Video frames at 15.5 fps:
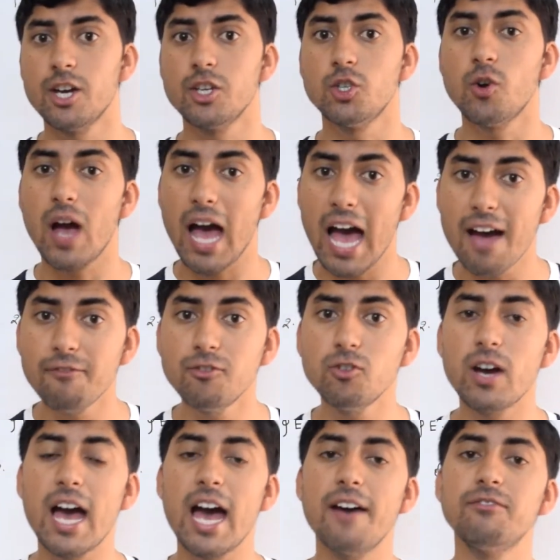you have to
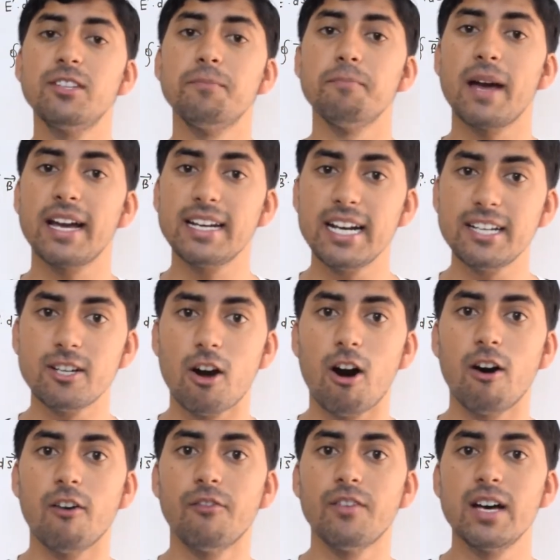have the magnet
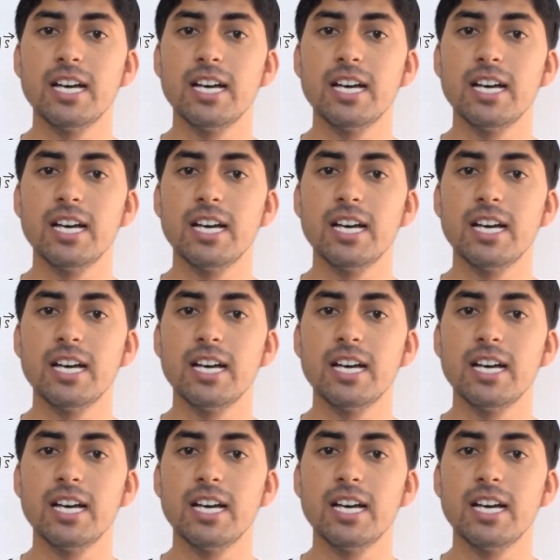of